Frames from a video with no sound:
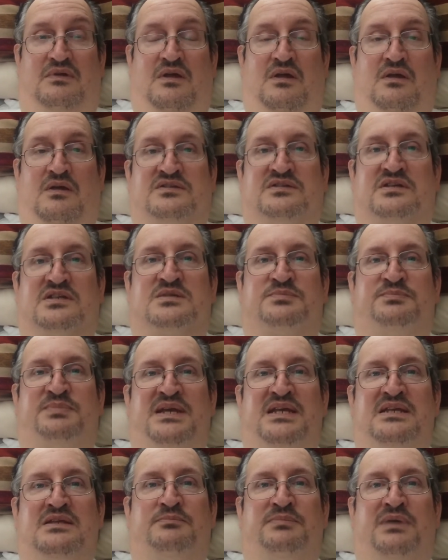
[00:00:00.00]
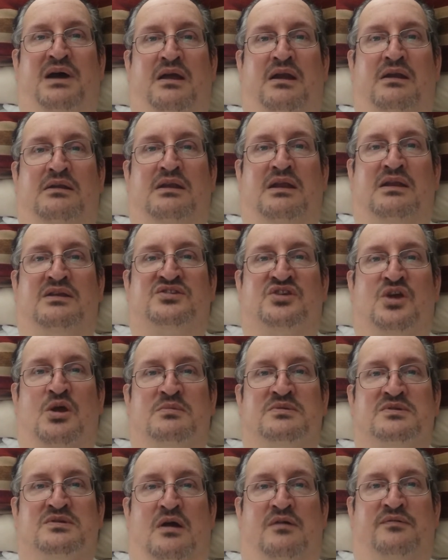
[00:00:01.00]
So speak about it in
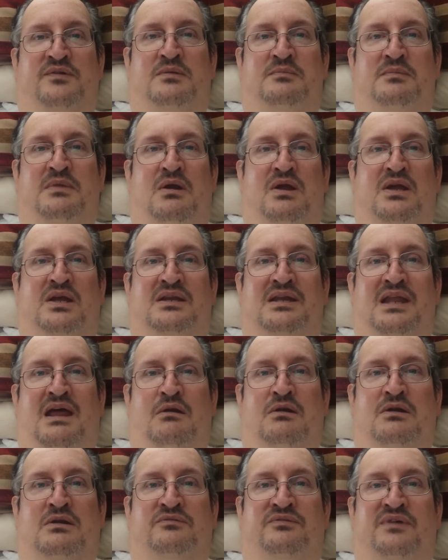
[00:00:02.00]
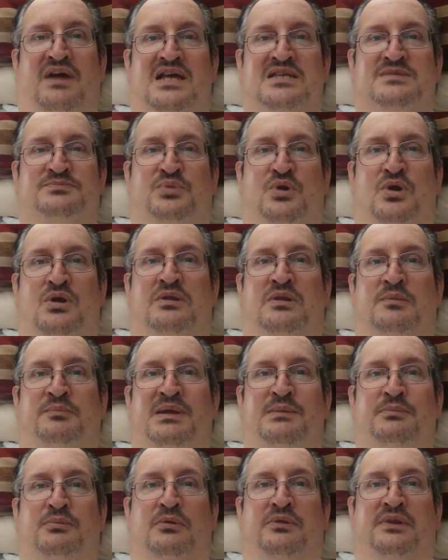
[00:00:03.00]
terms of an American narrative as per the
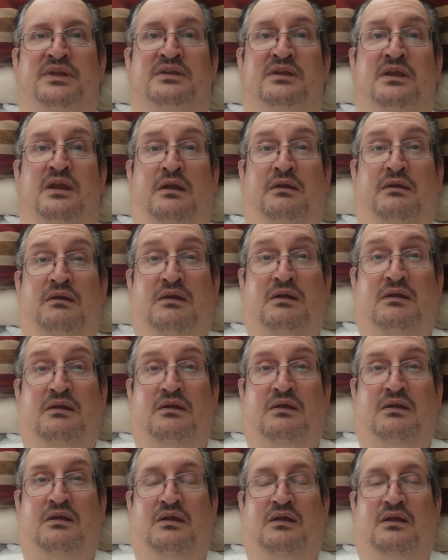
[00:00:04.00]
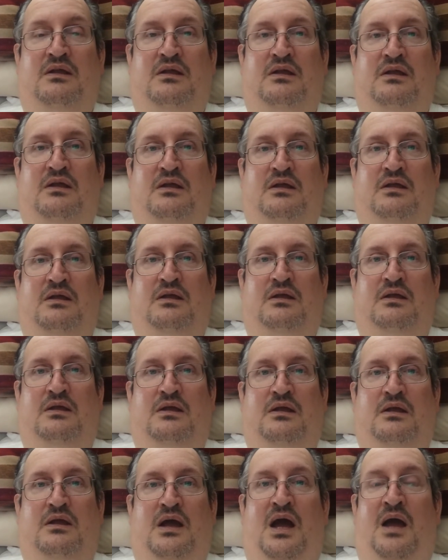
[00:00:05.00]
people that did it.
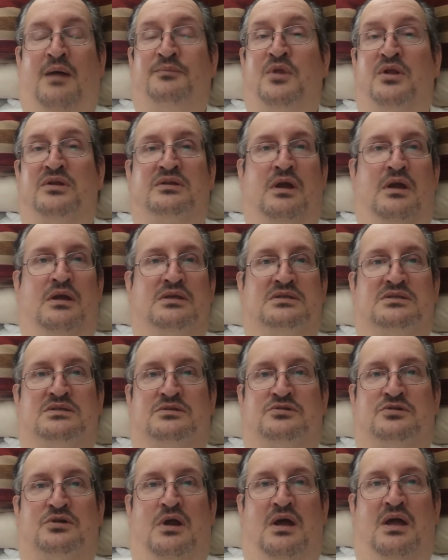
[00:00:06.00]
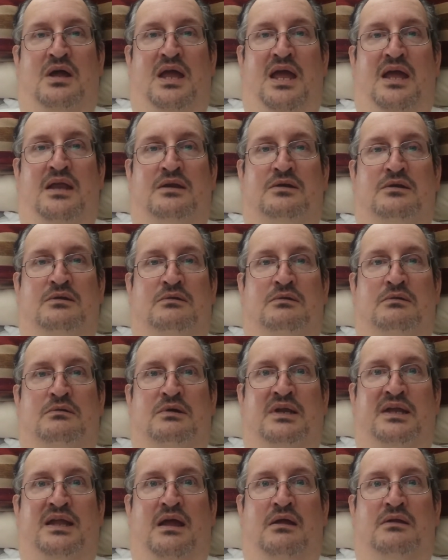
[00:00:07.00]
I'm not going to try and
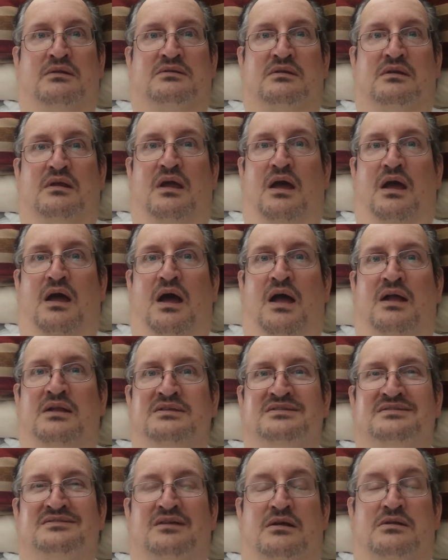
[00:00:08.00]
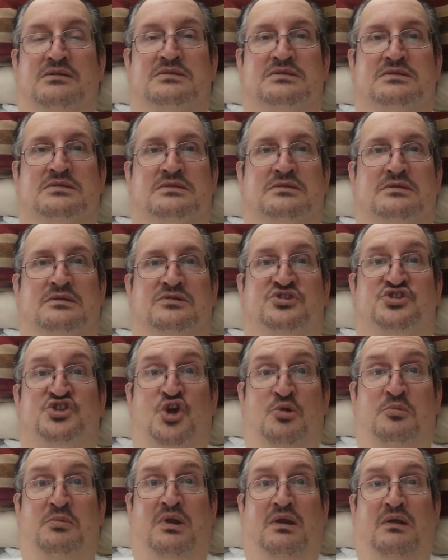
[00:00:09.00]
recount Einstein's
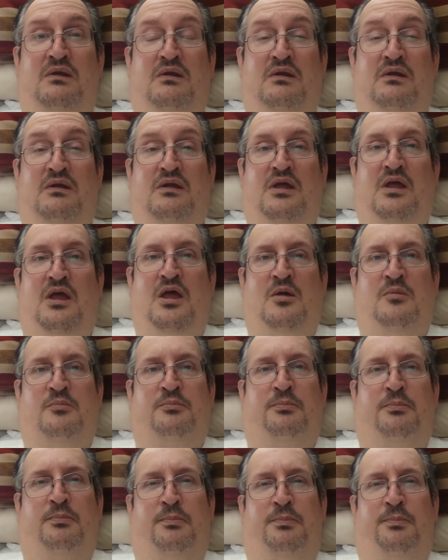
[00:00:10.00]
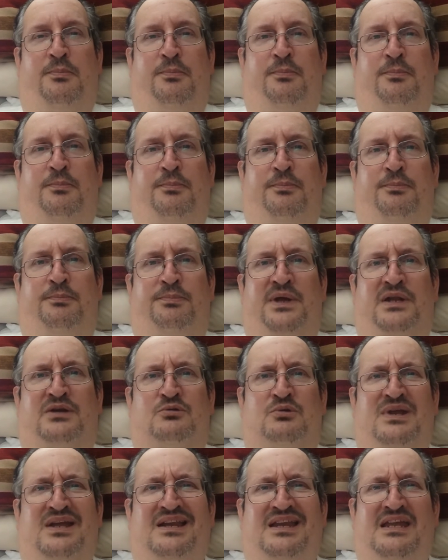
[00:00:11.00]
German, but
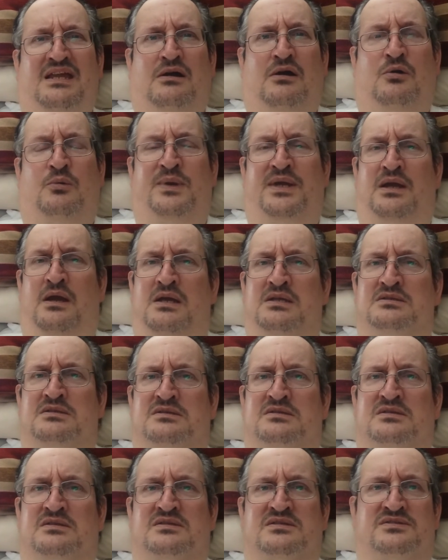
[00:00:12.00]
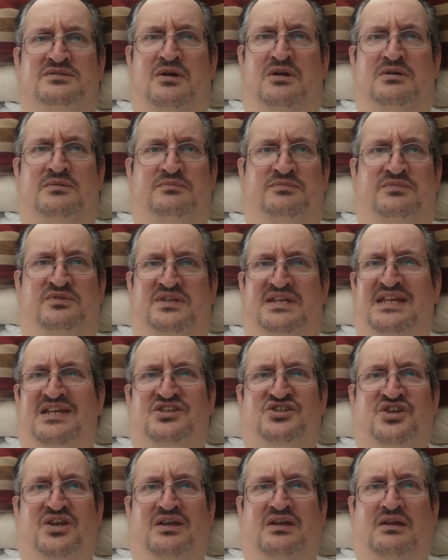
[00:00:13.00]
really, are we going to start
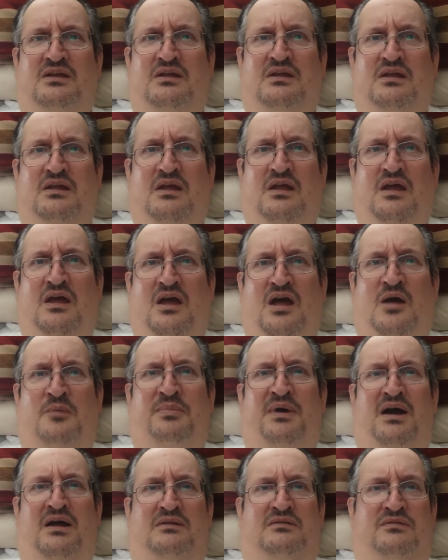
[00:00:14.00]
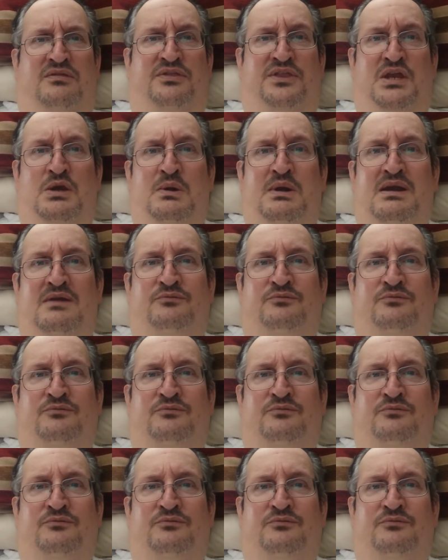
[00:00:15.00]
teaching about theory of